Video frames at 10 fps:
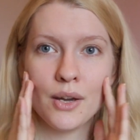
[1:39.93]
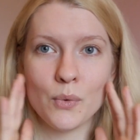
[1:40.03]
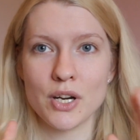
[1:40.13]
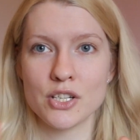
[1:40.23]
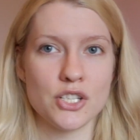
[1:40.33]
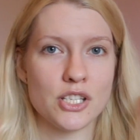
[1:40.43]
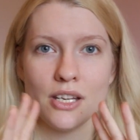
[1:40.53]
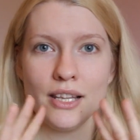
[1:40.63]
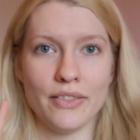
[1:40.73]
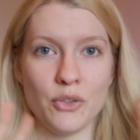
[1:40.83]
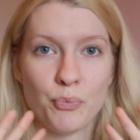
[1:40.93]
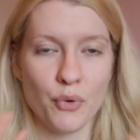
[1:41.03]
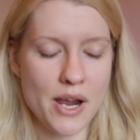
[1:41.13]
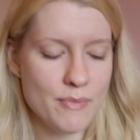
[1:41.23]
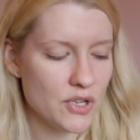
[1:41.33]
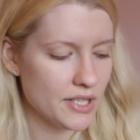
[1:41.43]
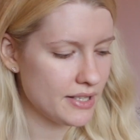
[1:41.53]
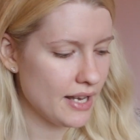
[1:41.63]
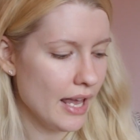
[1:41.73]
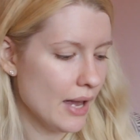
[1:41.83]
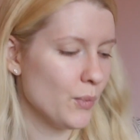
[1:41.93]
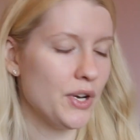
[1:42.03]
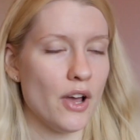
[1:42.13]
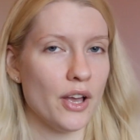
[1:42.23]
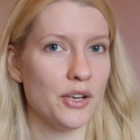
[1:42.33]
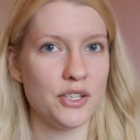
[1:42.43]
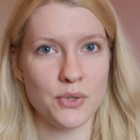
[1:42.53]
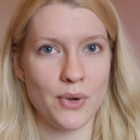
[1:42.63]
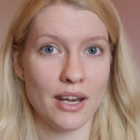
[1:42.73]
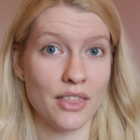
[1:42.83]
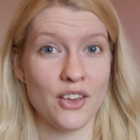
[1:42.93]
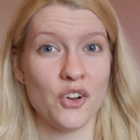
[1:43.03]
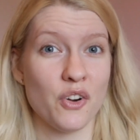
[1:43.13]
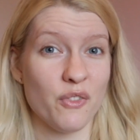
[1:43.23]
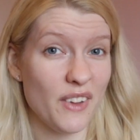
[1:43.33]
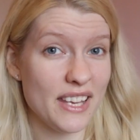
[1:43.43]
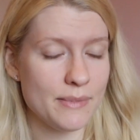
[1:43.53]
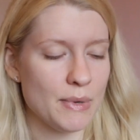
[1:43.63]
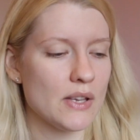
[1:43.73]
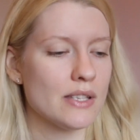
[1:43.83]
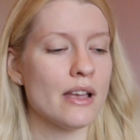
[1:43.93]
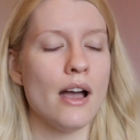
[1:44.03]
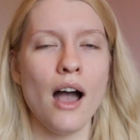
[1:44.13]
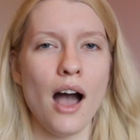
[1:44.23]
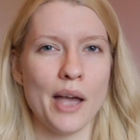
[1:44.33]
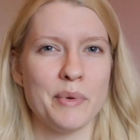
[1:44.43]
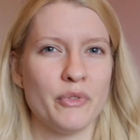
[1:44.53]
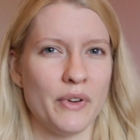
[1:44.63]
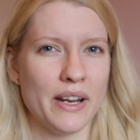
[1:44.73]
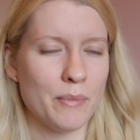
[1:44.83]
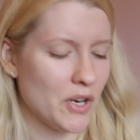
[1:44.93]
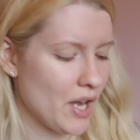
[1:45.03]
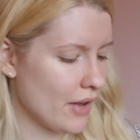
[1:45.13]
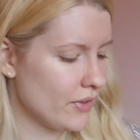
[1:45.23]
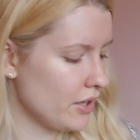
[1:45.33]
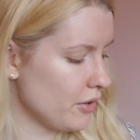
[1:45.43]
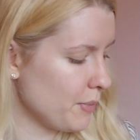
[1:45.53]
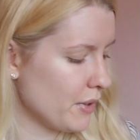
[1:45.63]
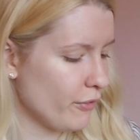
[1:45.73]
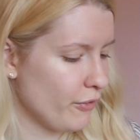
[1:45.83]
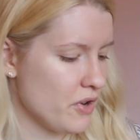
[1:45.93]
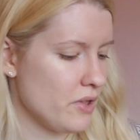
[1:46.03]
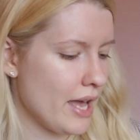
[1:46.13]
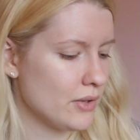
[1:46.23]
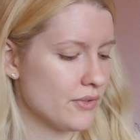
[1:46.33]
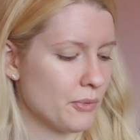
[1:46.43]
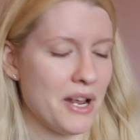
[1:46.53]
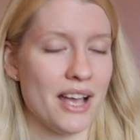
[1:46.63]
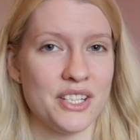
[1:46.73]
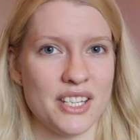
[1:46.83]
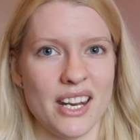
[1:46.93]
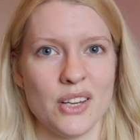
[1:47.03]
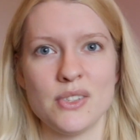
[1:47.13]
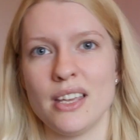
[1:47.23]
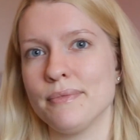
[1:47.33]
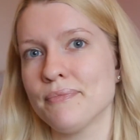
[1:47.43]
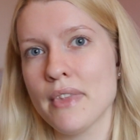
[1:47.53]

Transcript: We're just going to let the primer sit and we're not going to do anything on our face because I'm afraid I'm going to have a little bit of fallouts from the eyeshadows, and